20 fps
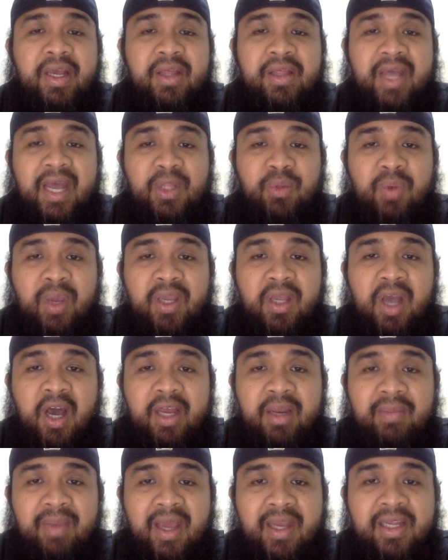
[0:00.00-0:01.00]
That way,
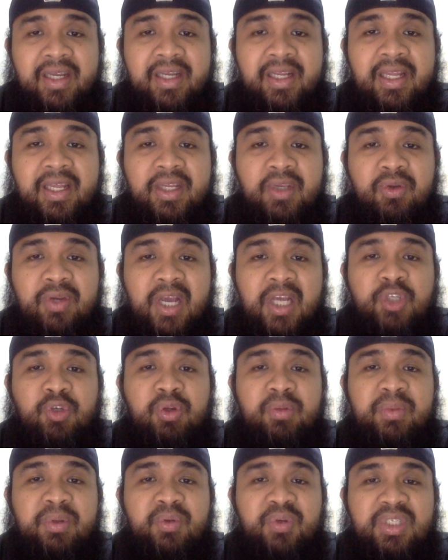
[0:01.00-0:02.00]
automatically, you guys
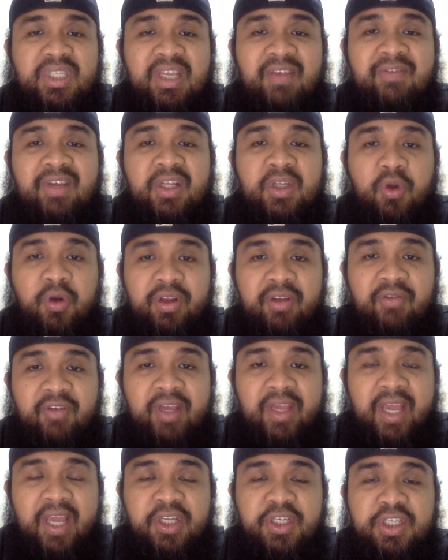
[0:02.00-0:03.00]
will be receiving
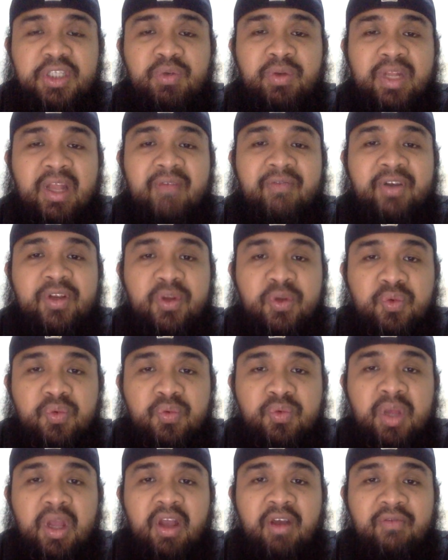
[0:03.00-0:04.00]
notifications whenever
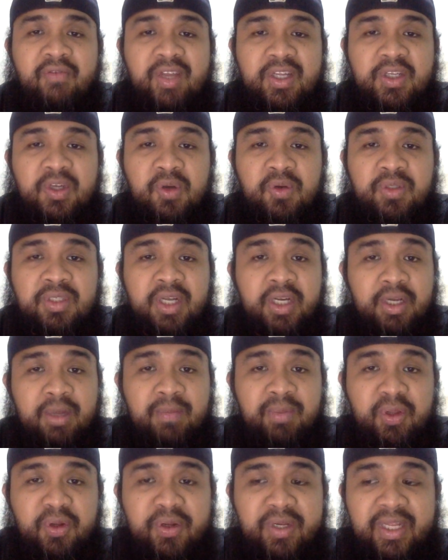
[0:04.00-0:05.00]
new videos are
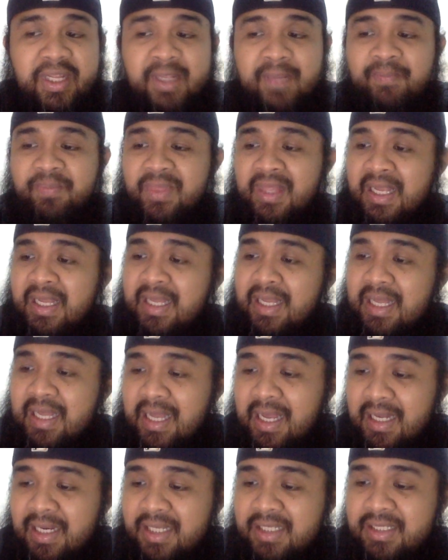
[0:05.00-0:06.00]
uploaded.
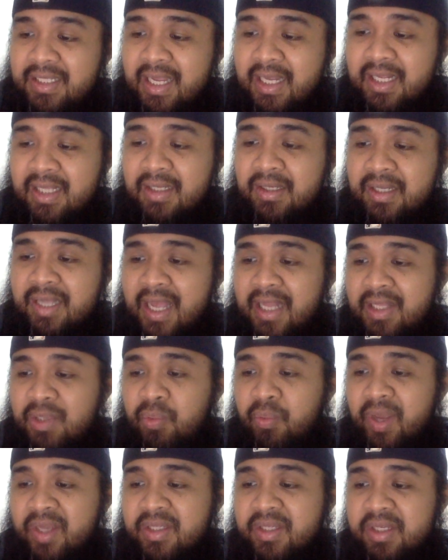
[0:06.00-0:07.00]
Let's take a look at the
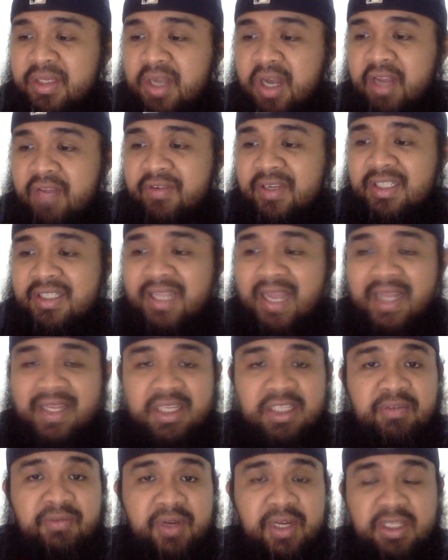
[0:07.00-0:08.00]
Western Conference
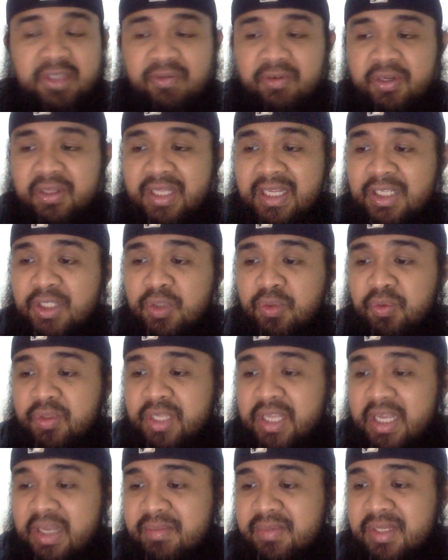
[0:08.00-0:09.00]
standings first for these two
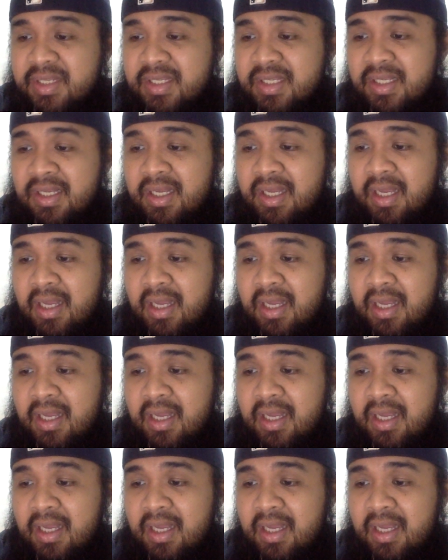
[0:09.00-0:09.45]
teams.